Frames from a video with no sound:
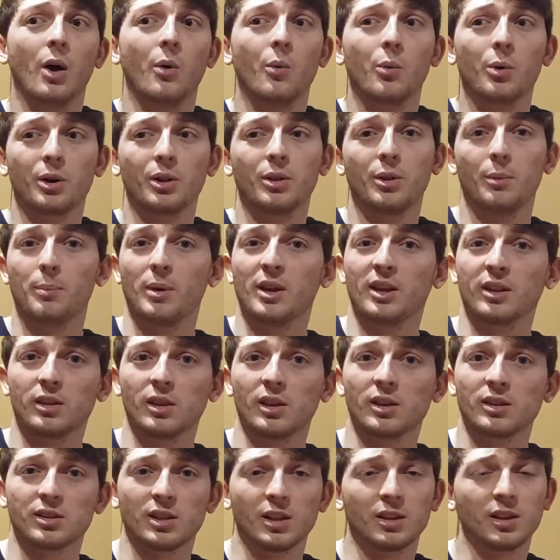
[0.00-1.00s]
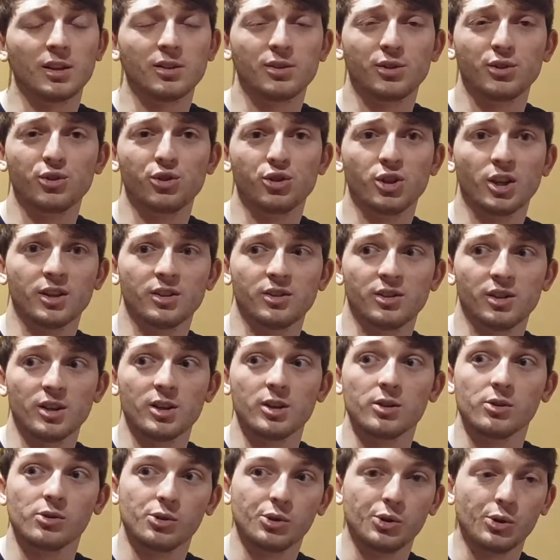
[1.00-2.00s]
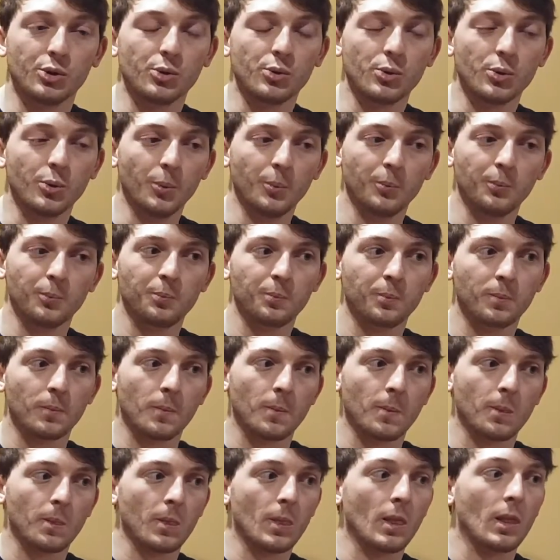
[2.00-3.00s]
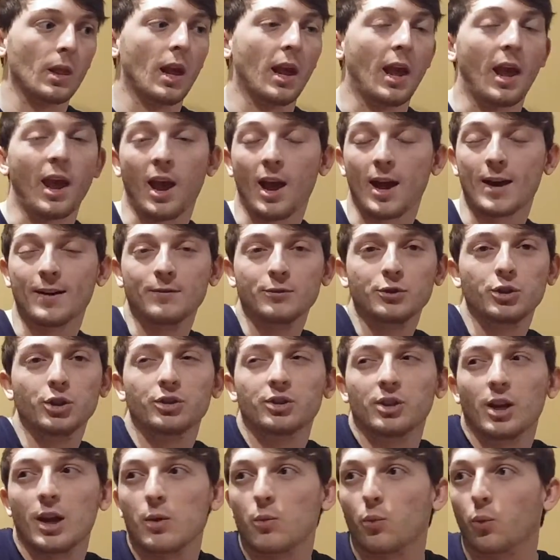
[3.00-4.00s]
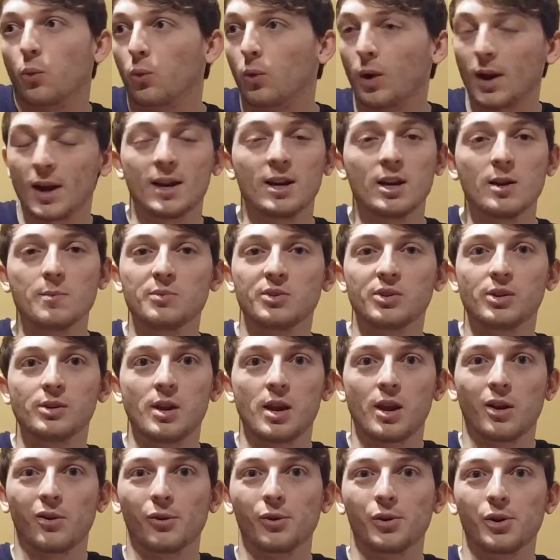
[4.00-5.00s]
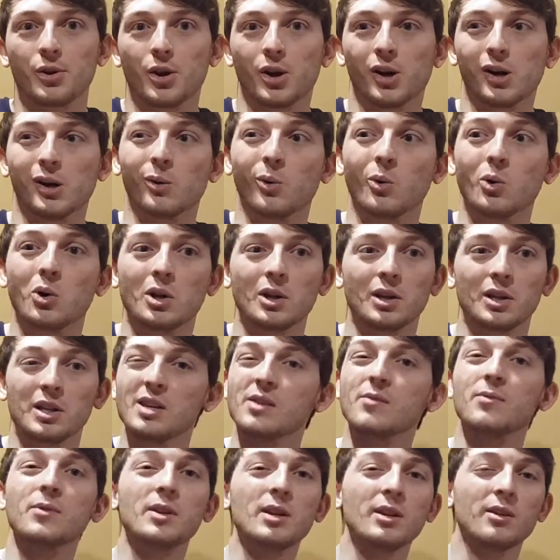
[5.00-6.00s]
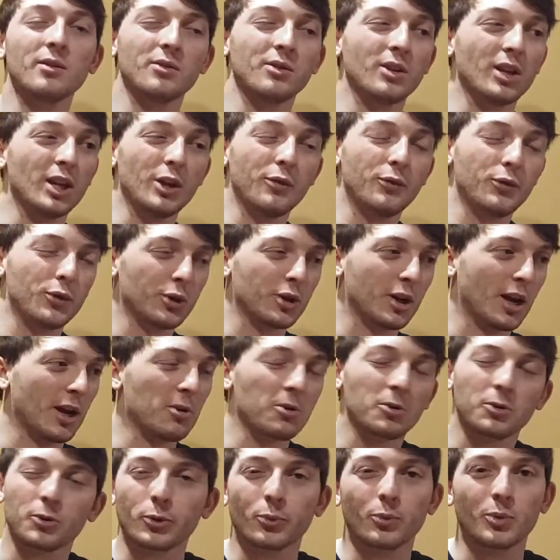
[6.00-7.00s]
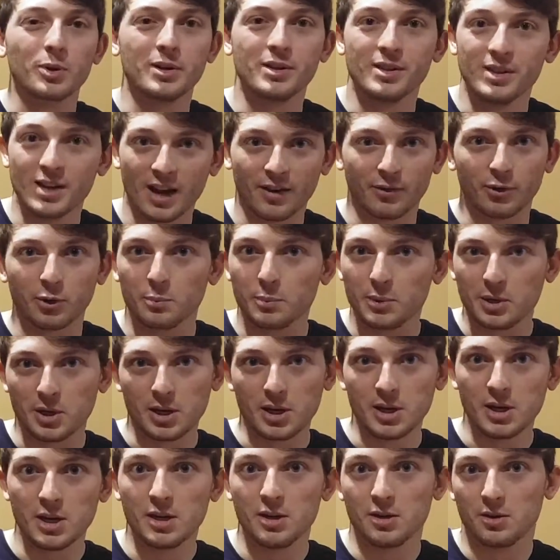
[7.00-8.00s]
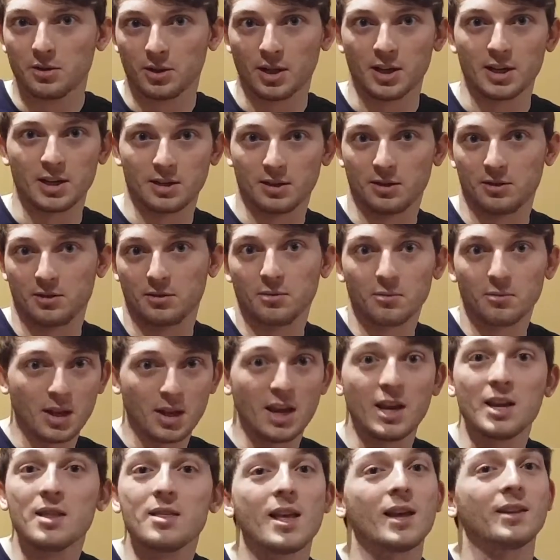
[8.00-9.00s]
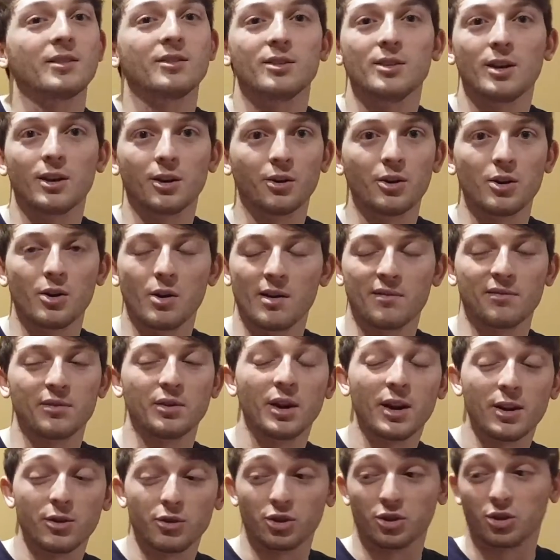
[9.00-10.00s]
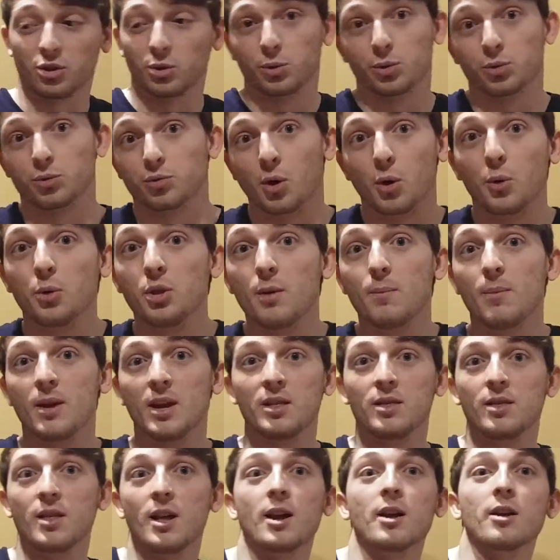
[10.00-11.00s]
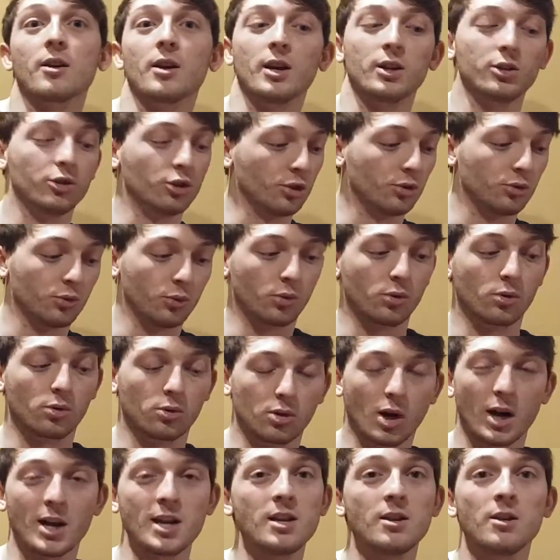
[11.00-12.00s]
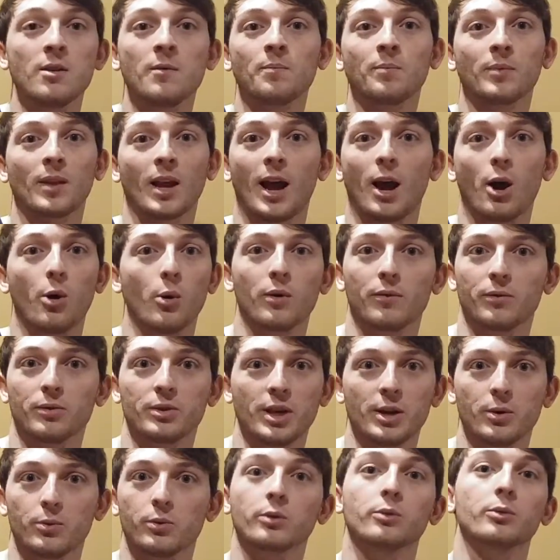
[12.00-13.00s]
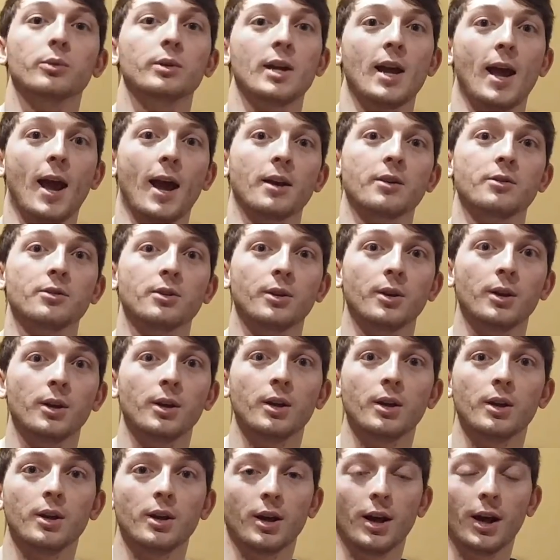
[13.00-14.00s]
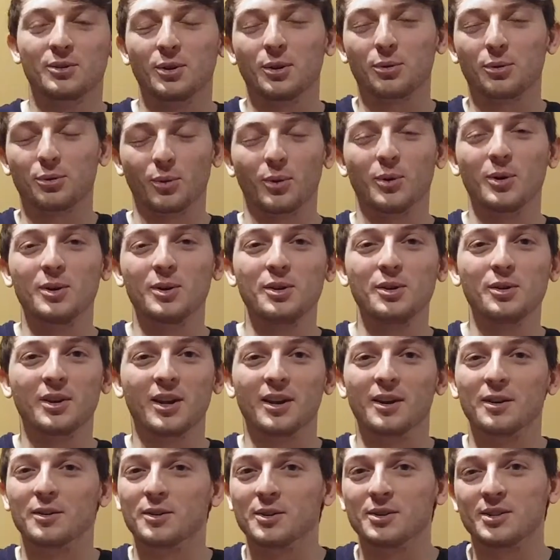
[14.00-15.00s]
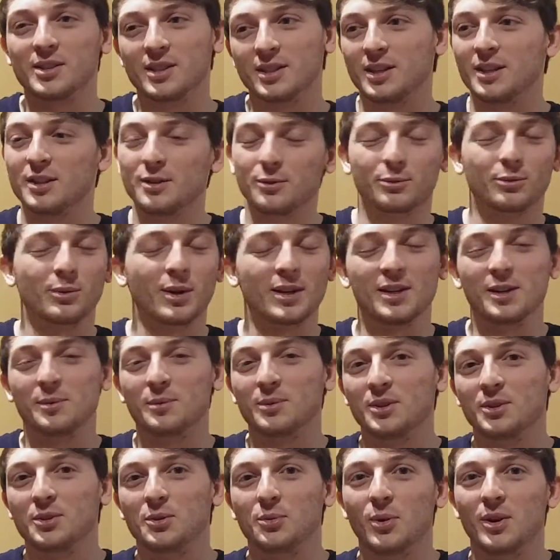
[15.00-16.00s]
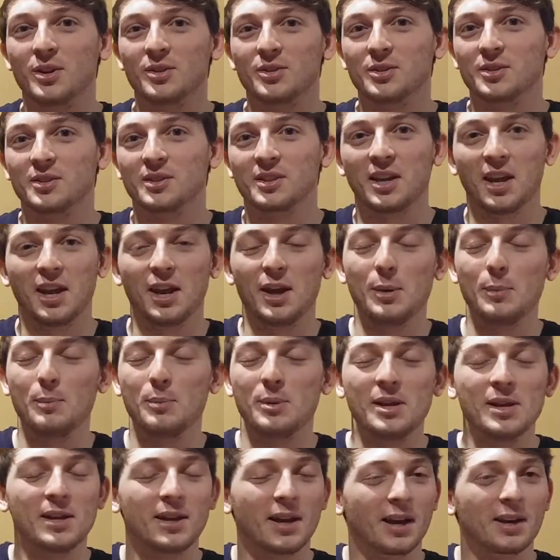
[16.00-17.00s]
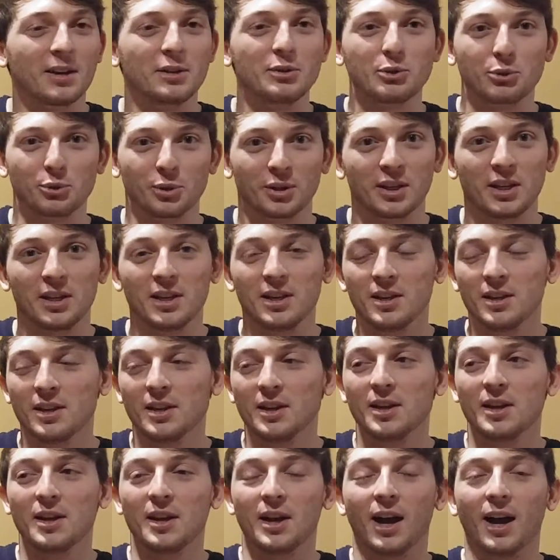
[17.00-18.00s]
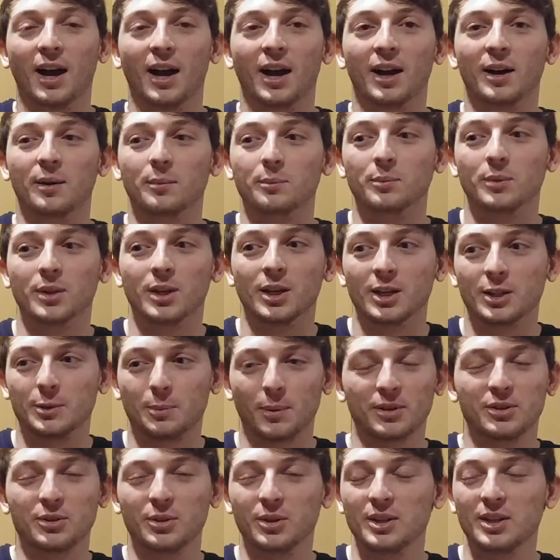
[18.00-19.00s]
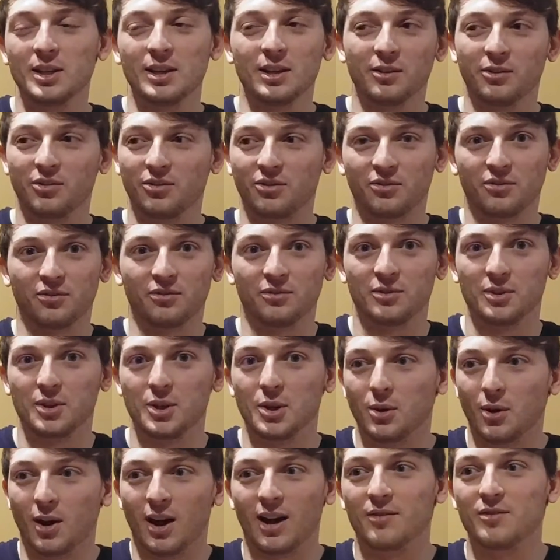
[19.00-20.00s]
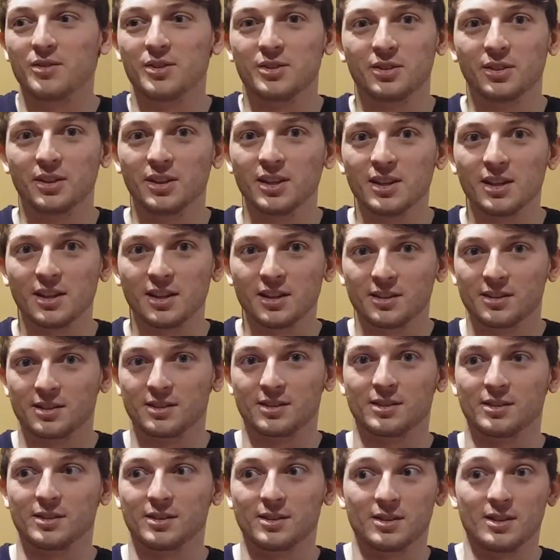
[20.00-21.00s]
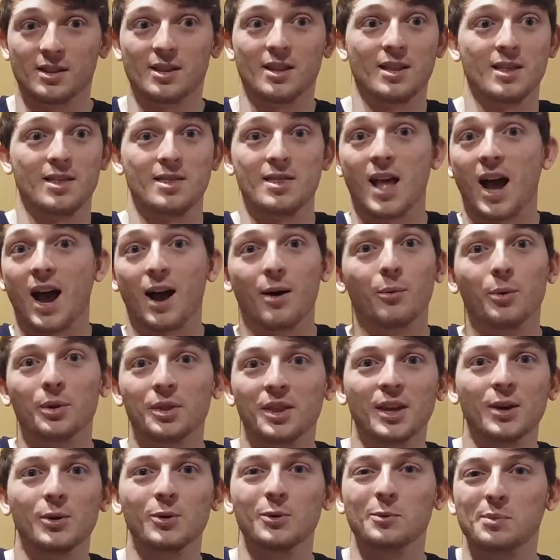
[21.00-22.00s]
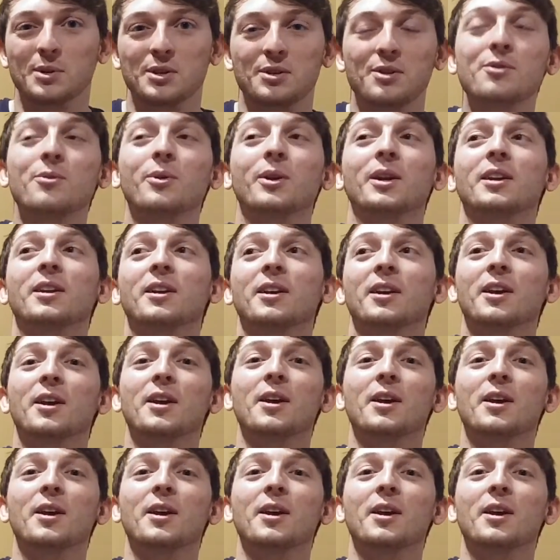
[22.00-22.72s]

One of the big things that they suggest is to have just a random scenario, even if your character would never be, like, in that scenario ever, and just throw them in there and just write however they would react. So throwing your characters into these random situations can be kind of tricky, especially if, obviously it's not what they would be doing.